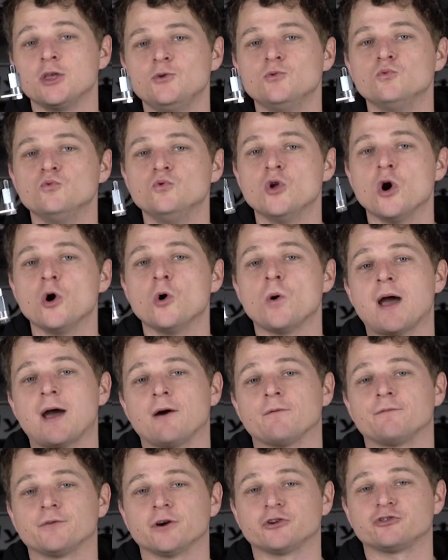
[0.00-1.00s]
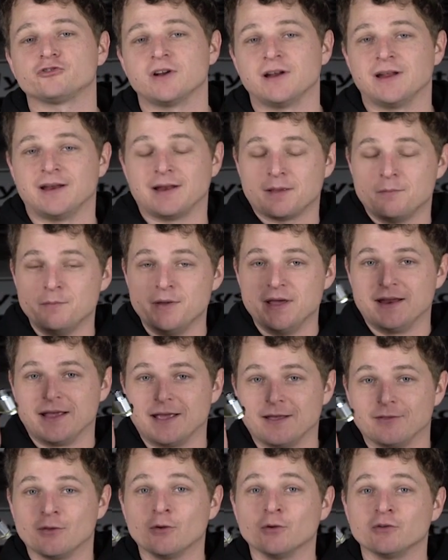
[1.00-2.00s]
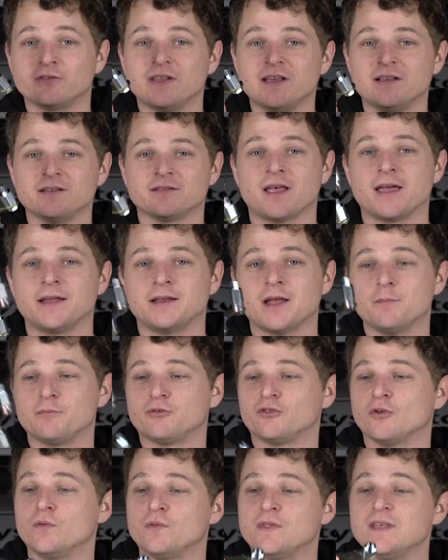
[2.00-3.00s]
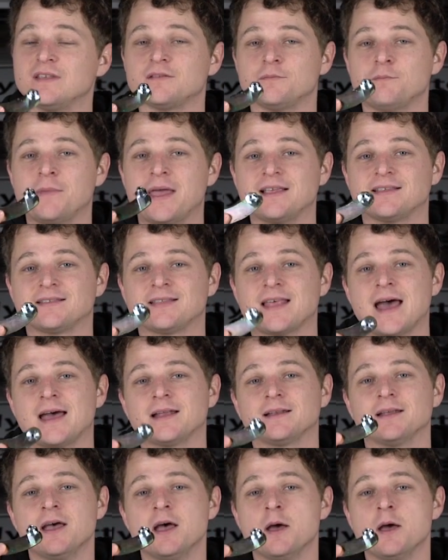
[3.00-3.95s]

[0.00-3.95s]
you know how frustrating it can be to get those things lined up. So this makes that